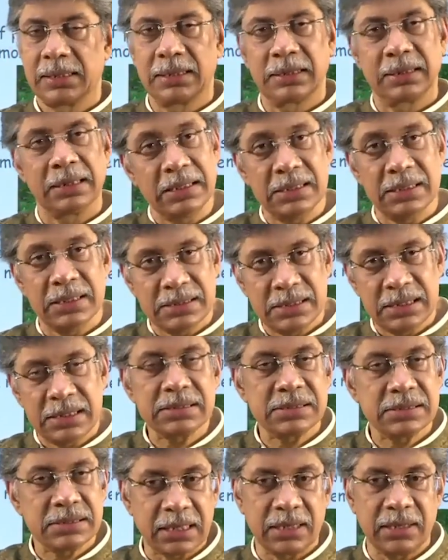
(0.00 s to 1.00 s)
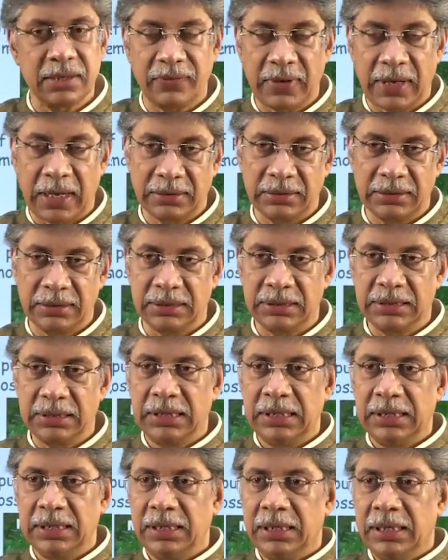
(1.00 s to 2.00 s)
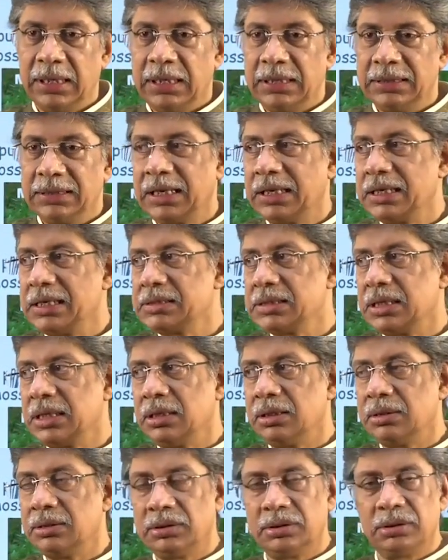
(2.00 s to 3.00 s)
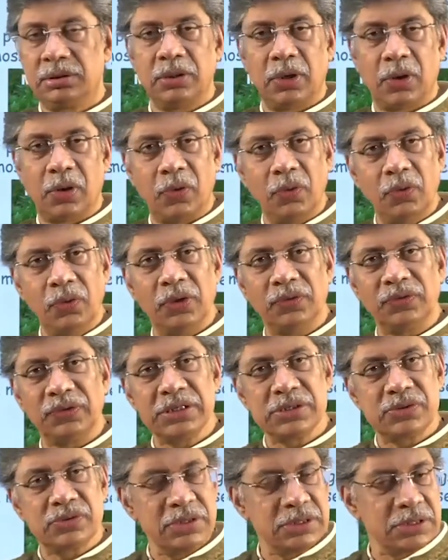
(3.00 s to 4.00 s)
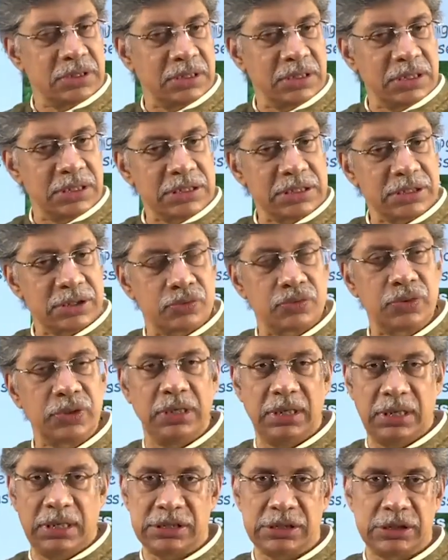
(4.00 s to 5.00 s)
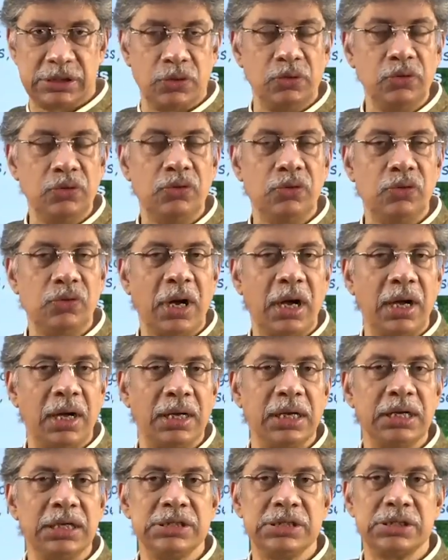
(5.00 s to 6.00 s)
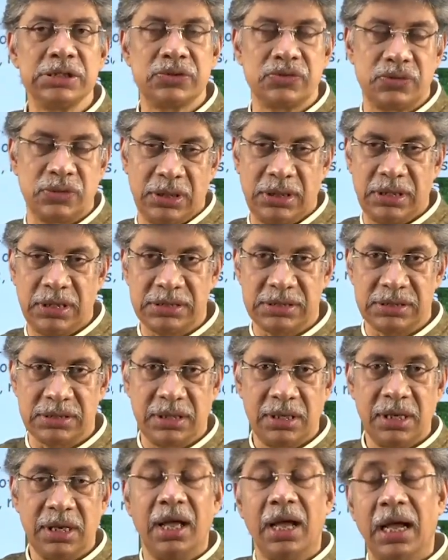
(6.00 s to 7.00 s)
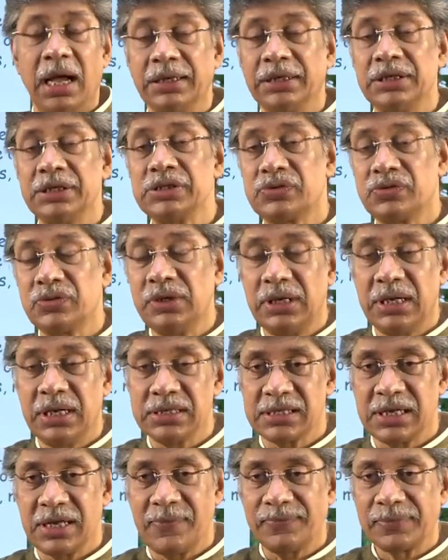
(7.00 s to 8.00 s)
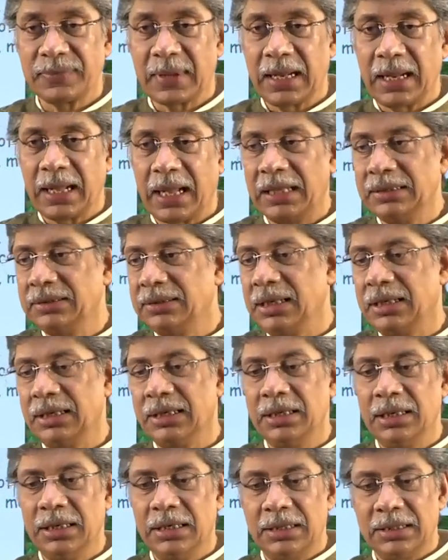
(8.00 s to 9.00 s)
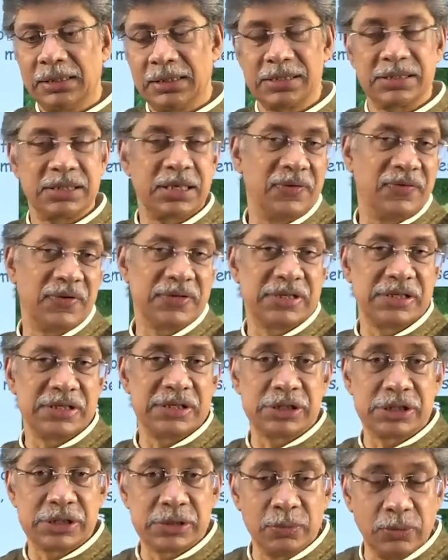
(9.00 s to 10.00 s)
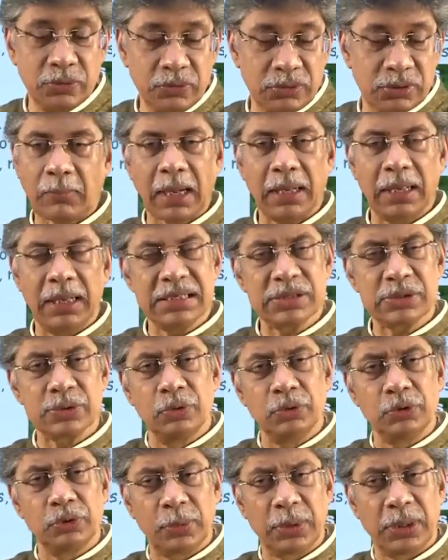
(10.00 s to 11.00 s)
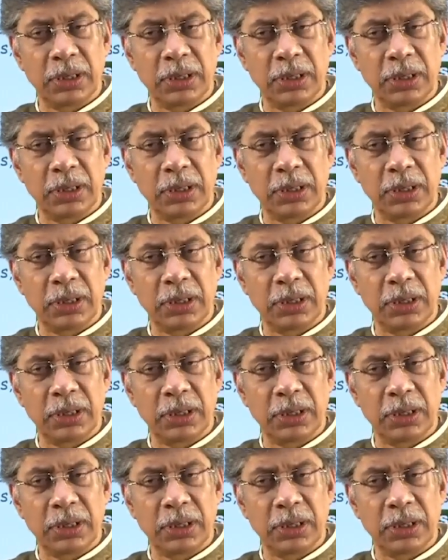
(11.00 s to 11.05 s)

Then there's a second factor. That is, the whole of this region is treeless. Tundra is treeless. And it's treeless. And then the surface is smooth. Is going to be